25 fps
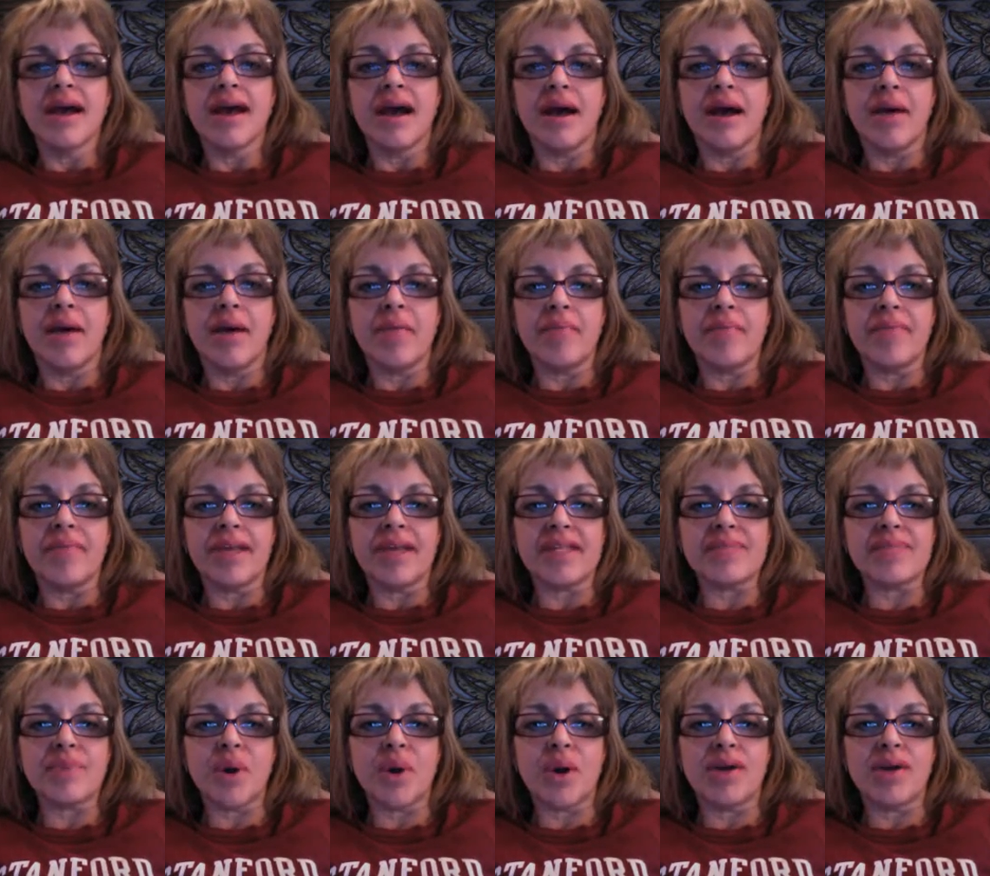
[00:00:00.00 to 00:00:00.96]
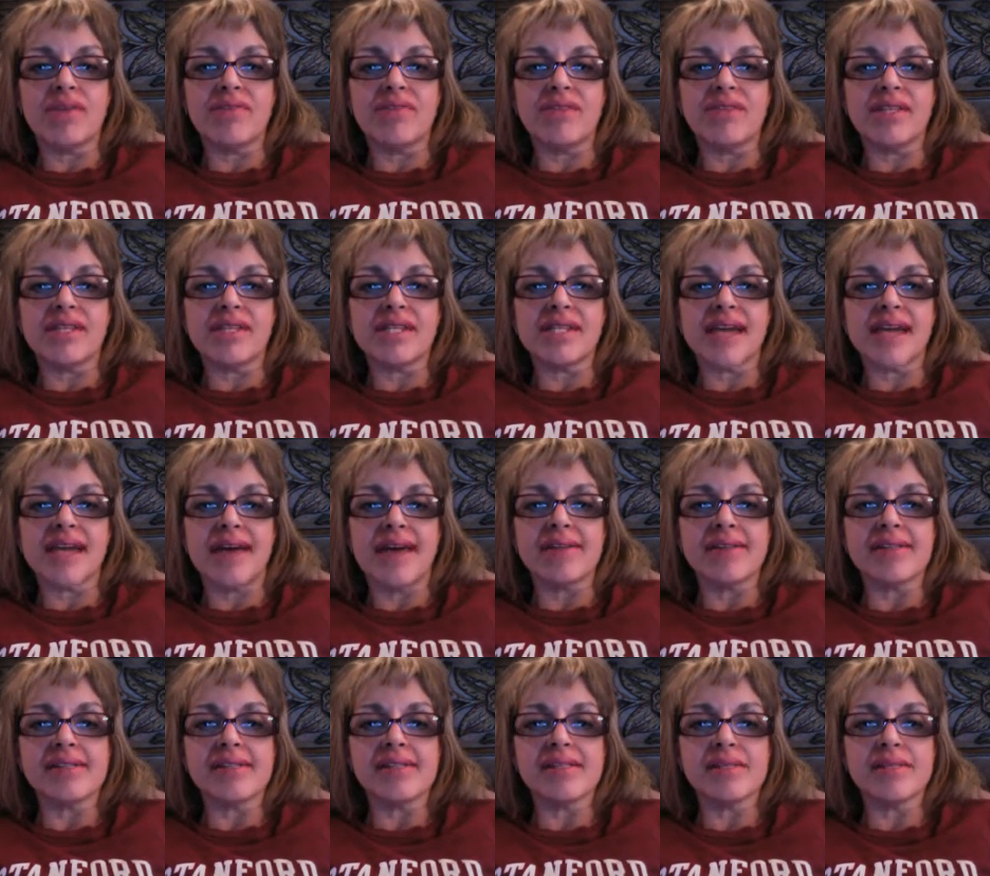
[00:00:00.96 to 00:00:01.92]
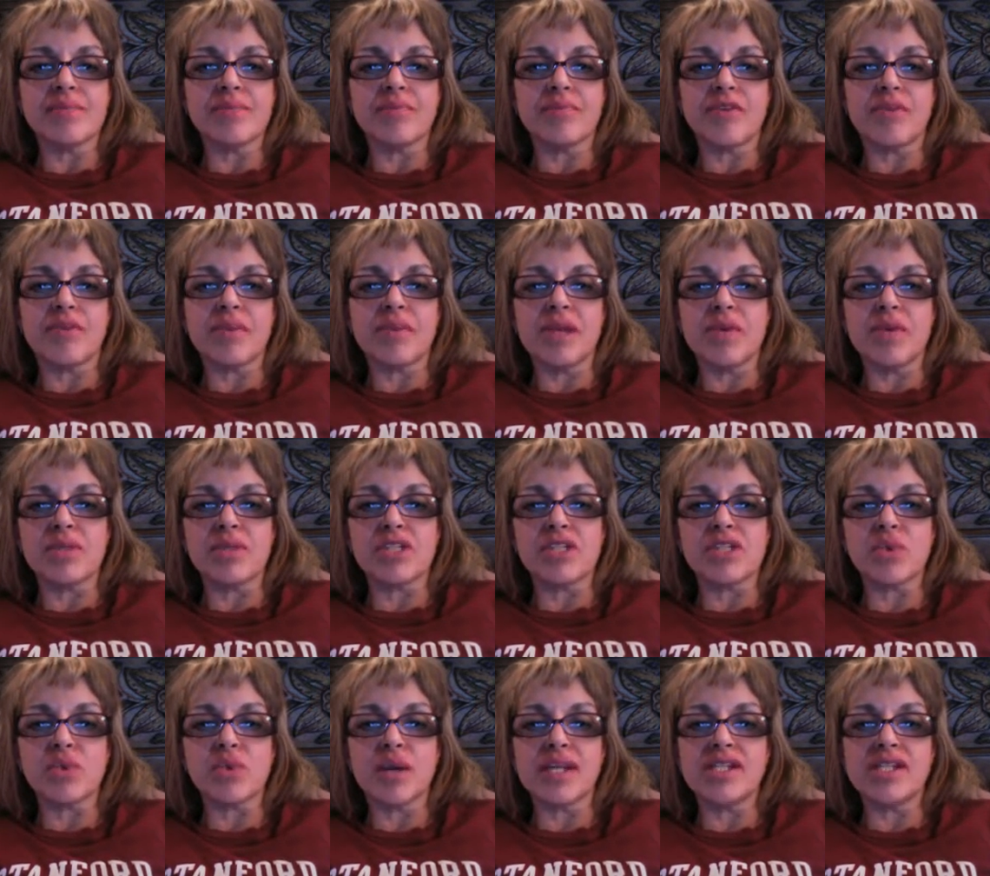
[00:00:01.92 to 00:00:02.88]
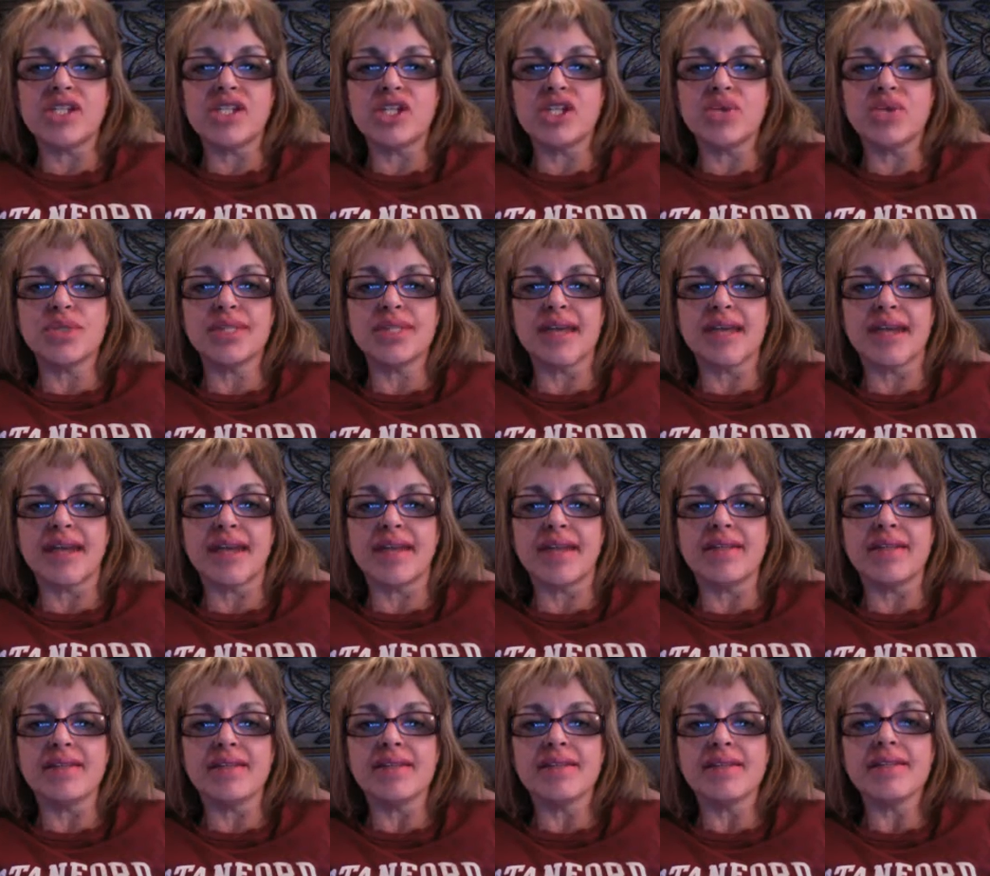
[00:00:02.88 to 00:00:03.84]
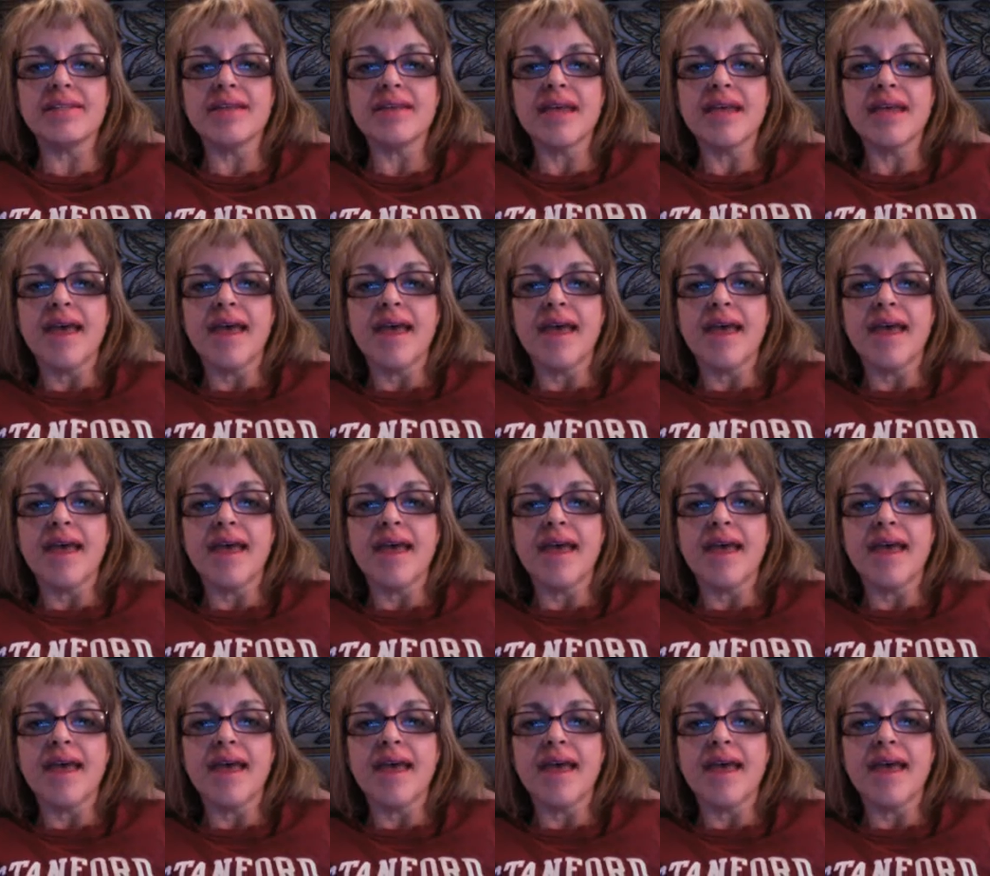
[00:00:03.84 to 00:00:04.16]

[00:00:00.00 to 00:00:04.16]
Um, that's part of the test. For me it was twenty-two seconds.